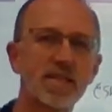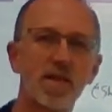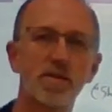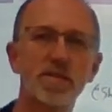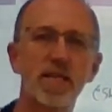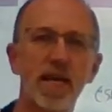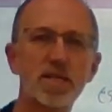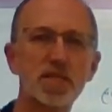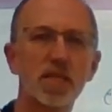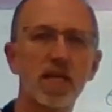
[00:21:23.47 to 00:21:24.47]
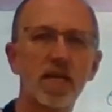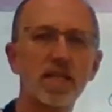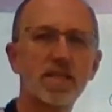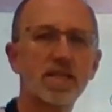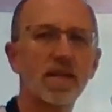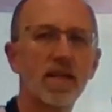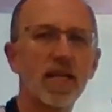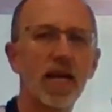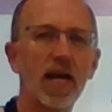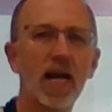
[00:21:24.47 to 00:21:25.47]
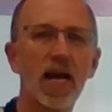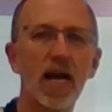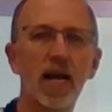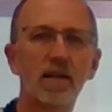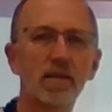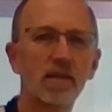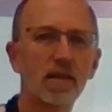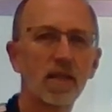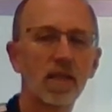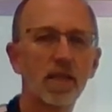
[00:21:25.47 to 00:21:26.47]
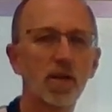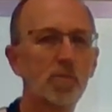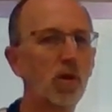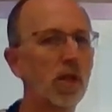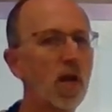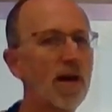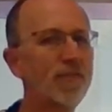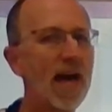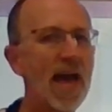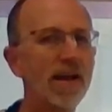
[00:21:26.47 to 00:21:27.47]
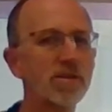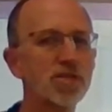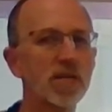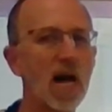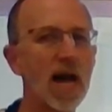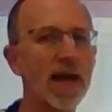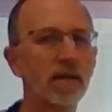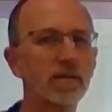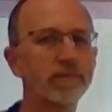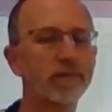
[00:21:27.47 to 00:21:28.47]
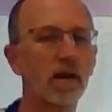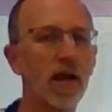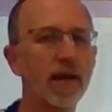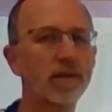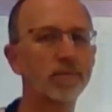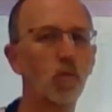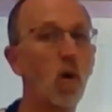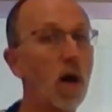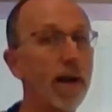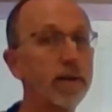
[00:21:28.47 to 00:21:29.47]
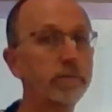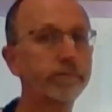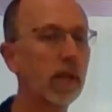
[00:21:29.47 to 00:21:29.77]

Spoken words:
dissociation is you're pulling off a hydrogen ion, all right, 1,